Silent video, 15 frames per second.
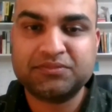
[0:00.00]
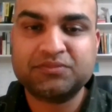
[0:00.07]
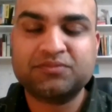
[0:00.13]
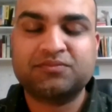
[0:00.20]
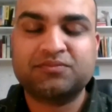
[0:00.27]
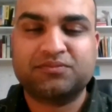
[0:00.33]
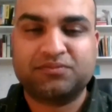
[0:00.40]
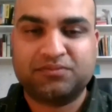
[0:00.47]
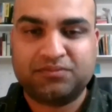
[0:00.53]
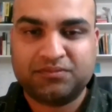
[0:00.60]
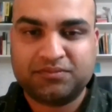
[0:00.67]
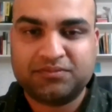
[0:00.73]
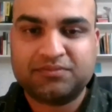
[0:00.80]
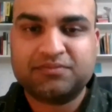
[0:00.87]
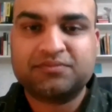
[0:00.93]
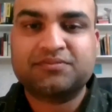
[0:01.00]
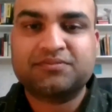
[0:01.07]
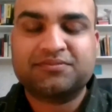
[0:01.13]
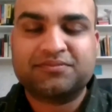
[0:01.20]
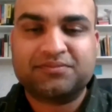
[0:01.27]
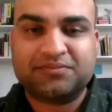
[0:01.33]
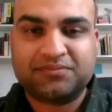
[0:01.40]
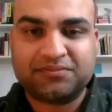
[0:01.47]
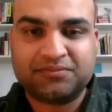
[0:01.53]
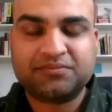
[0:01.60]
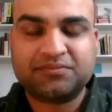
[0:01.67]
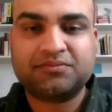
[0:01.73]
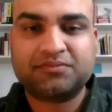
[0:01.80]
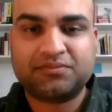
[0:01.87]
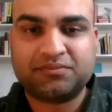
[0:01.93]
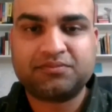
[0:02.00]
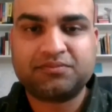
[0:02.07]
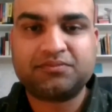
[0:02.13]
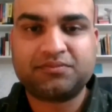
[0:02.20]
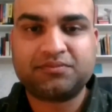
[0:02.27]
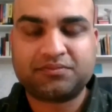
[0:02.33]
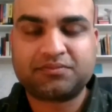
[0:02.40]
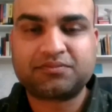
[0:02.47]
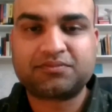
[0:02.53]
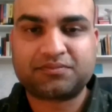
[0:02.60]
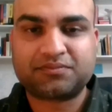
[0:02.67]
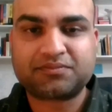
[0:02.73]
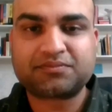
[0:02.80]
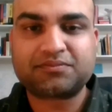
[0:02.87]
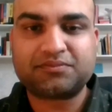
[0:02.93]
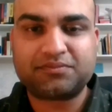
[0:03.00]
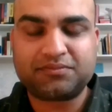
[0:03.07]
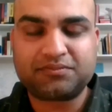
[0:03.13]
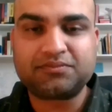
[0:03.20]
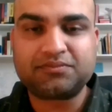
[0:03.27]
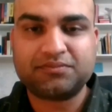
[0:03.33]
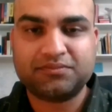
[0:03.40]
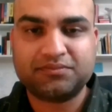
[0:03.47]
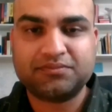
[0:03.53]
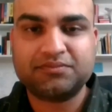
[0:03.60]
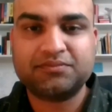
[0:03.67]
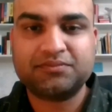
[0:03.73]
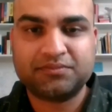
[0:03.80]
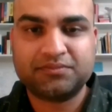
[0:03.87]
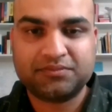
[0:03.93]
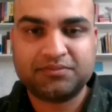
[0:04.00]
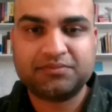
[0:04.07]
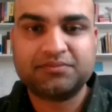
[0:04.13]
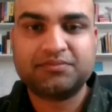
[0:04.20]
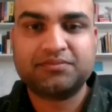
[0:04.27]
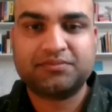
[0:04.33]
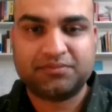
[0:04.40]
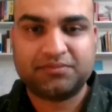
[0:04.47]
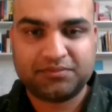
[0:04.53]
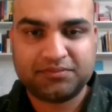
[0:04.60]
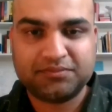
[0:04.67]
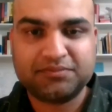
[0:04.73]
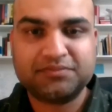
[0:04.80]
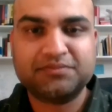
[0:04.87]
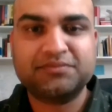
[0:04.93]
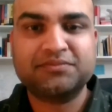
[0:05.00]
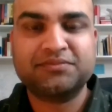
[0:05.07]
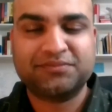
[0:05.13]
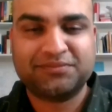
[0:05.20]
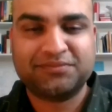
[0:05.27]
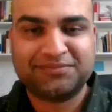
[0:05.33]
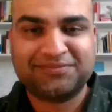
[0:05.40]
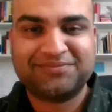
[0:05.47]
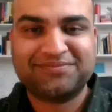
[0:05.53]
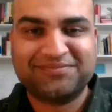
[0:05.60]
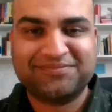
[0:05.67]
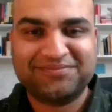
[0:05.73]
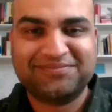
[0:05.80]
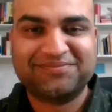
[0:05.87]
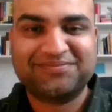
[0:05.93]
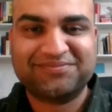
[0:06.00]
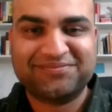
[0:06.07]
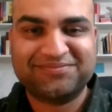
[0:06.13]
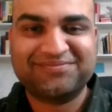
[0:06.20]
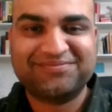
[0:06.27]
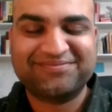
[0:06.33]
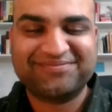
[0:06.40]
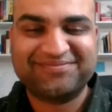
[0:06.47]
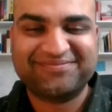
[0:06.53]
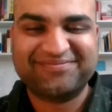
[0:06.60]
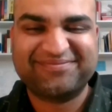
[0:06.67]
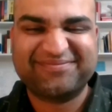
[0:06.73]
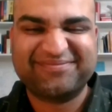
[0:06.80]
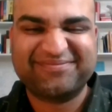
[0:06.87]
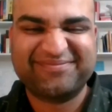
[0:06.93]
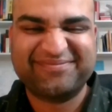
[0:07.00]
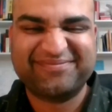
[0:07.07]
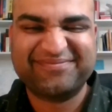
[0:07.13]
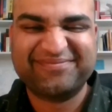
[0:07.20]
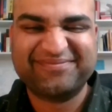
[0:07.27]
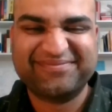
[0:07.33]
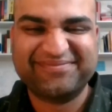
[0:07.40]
(not speaking)